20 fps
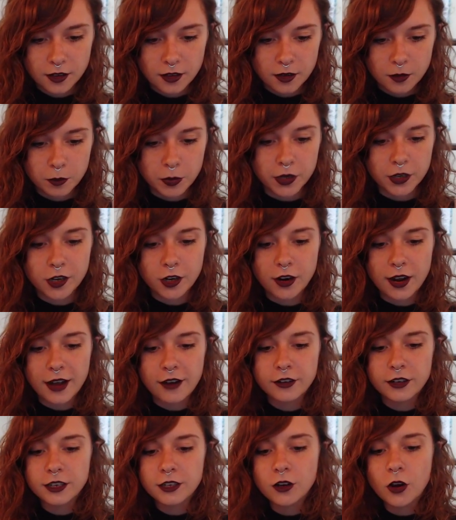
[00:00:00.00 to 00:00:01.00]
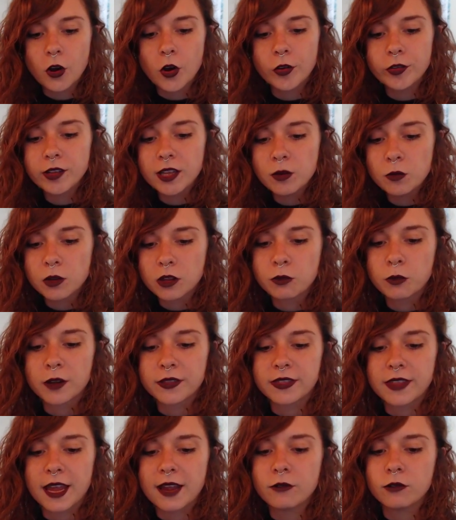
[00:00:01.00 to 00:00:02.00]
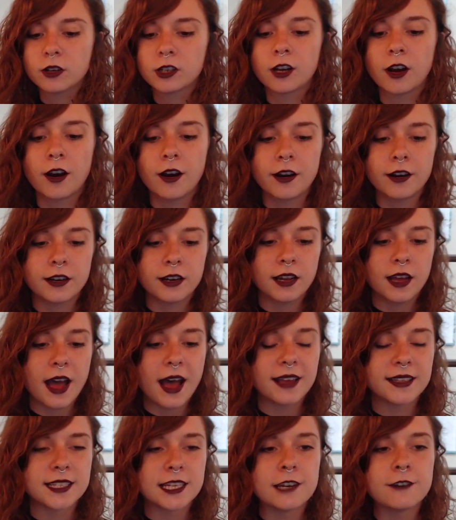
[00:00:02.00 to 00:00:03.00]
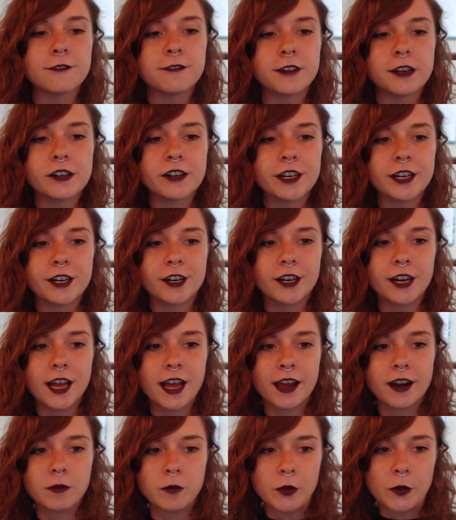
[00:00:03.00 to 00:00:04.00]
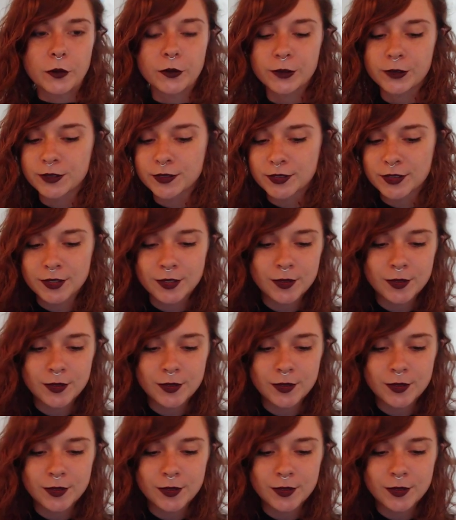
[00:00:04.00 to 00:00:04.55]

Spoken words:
But crowded only with what they regard as inferior animals.